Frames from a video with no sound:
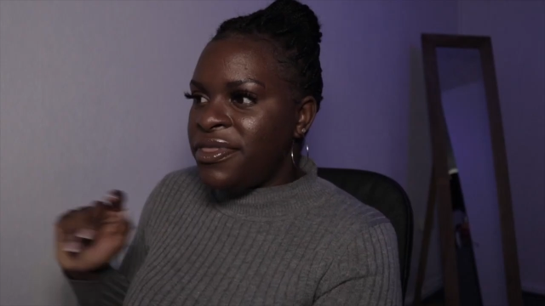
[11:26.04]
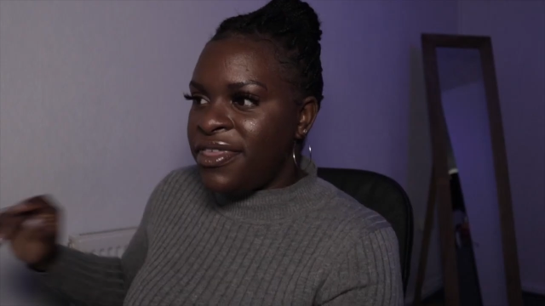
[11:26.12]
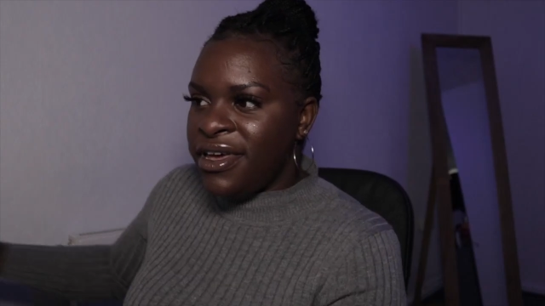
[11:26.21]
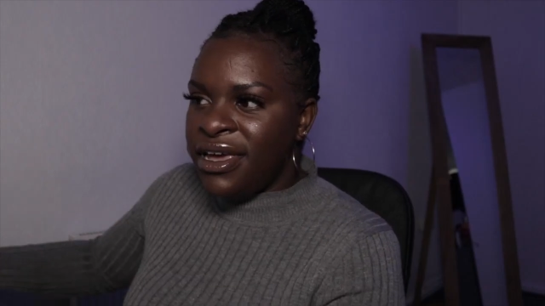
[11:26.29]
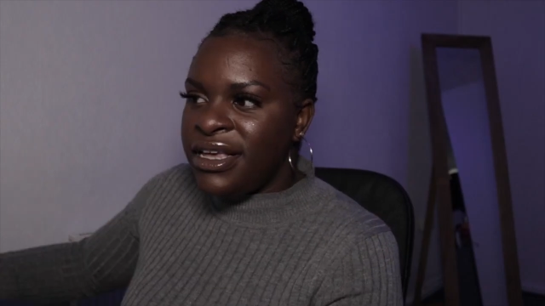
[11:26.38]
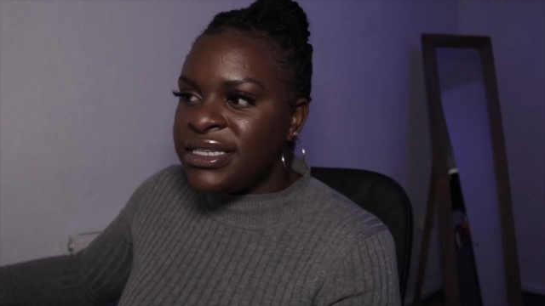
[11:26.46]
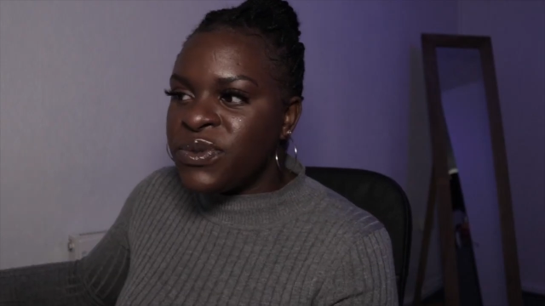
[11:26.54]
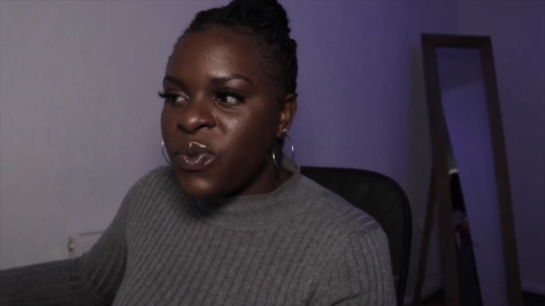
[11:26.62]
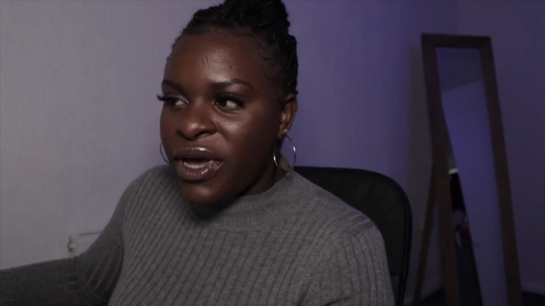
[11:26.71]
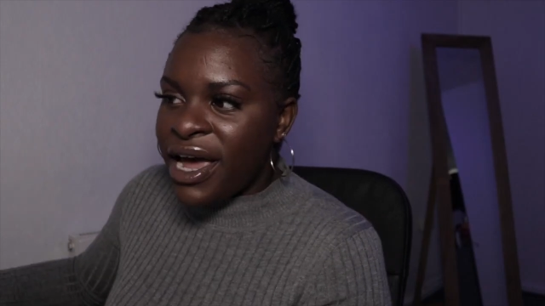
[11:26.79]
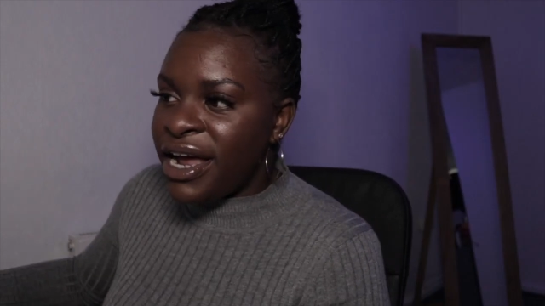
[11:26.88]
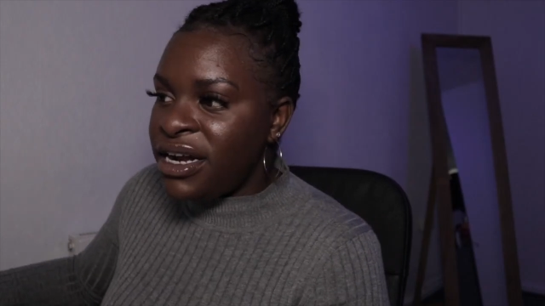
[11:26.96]
thing is,
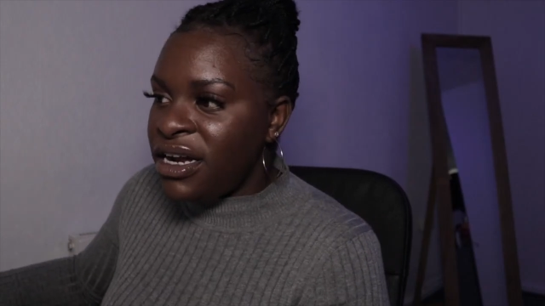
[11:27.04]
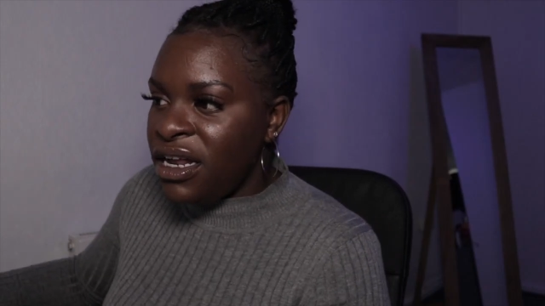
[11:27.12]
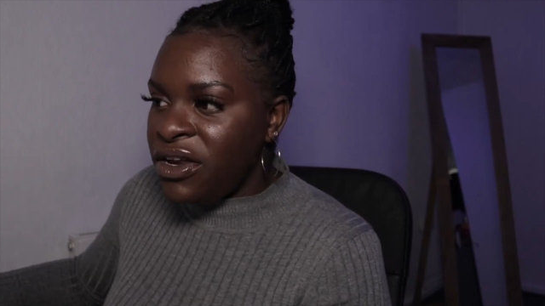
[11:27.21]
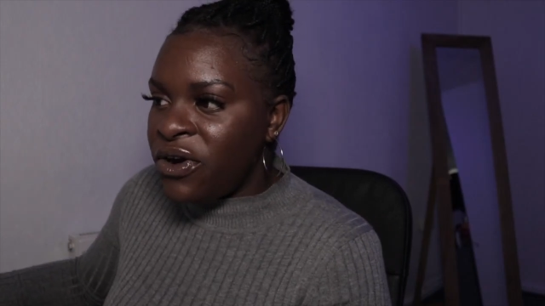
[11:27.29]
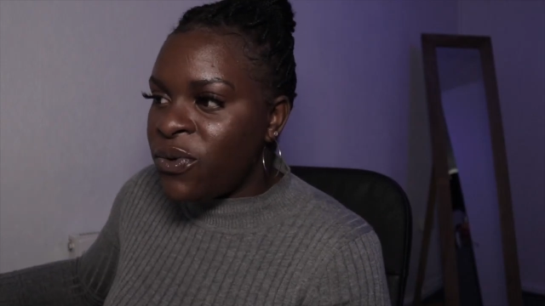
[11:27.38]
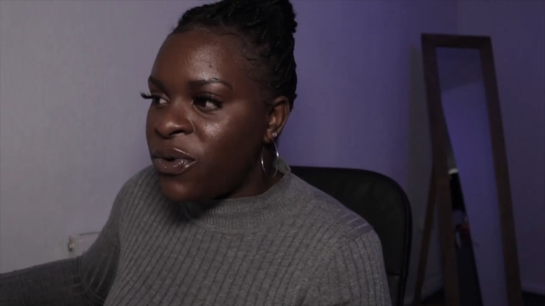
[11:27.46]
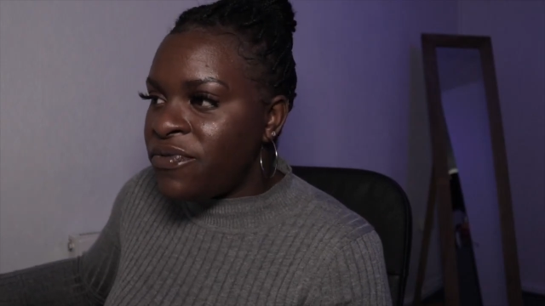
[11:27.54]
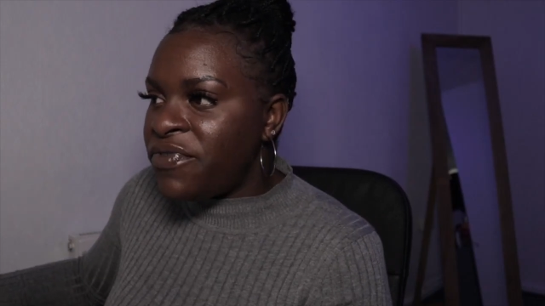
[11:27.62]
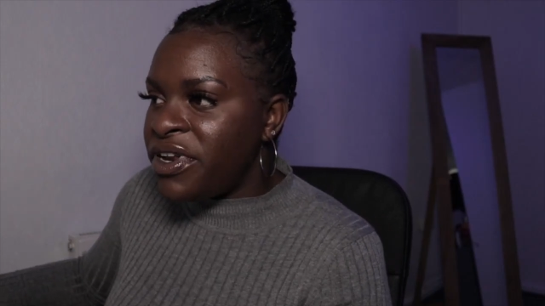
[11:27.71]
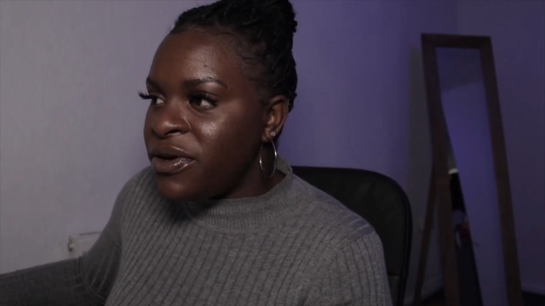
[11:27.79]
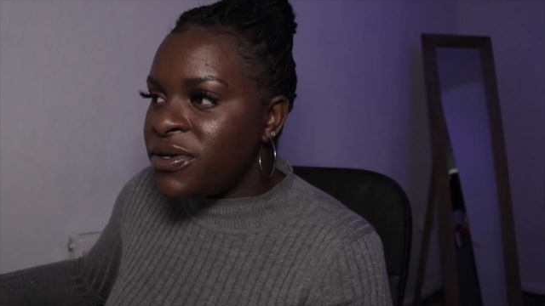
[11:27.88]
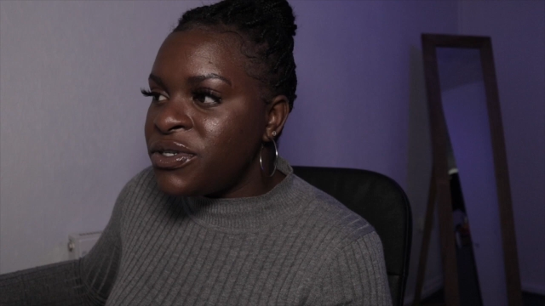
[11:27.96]
with editing your own
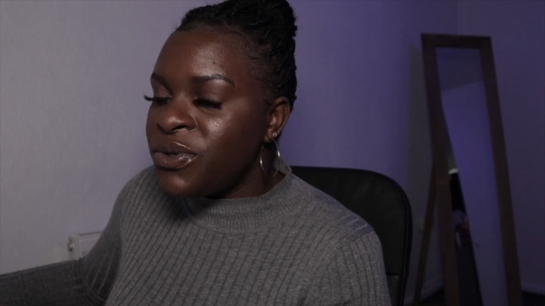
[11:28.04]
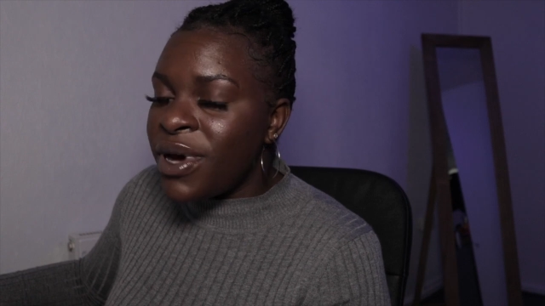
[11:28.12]
videos,